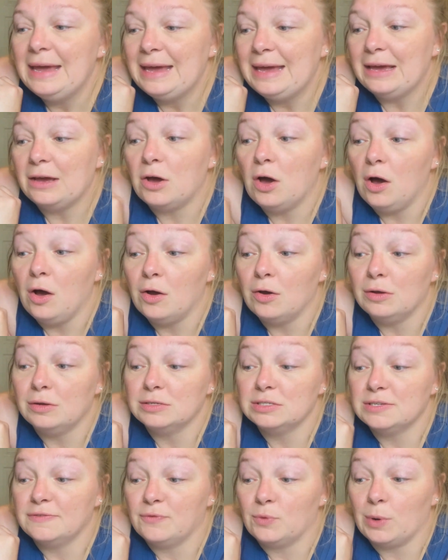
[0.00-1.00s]
It
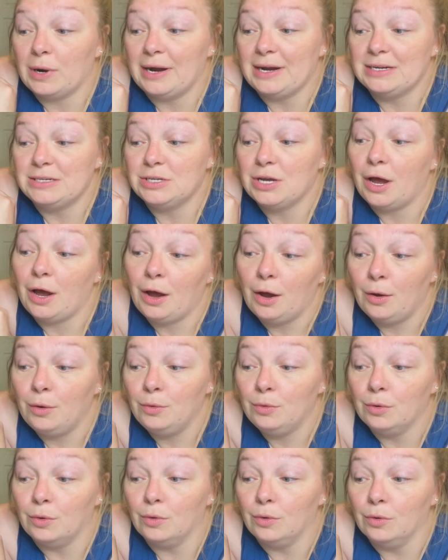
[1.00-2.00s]
calls for a
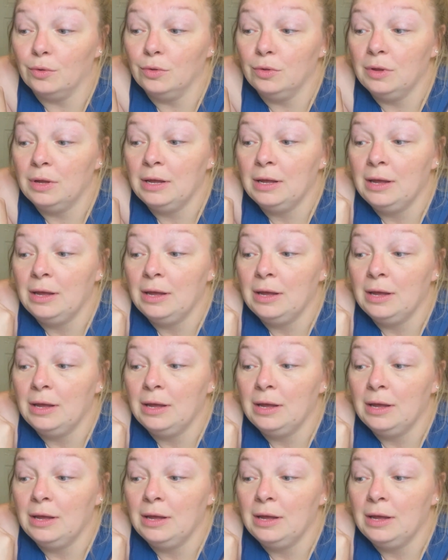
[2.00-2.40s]
total